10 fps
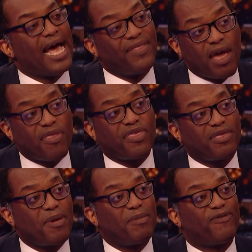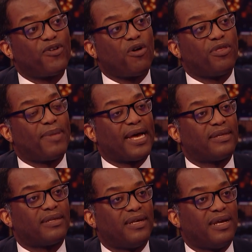And the other thing that people have forgotten
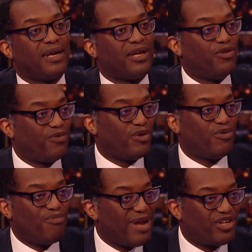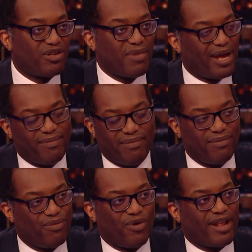about, and you mentioned my
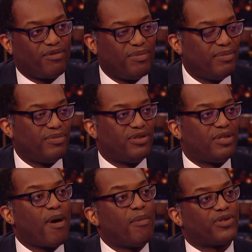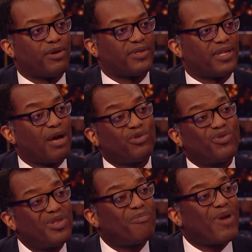whatever departments I was in, I was
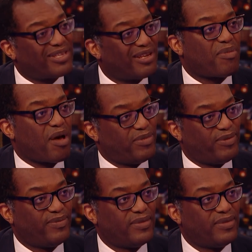also in the Brexit department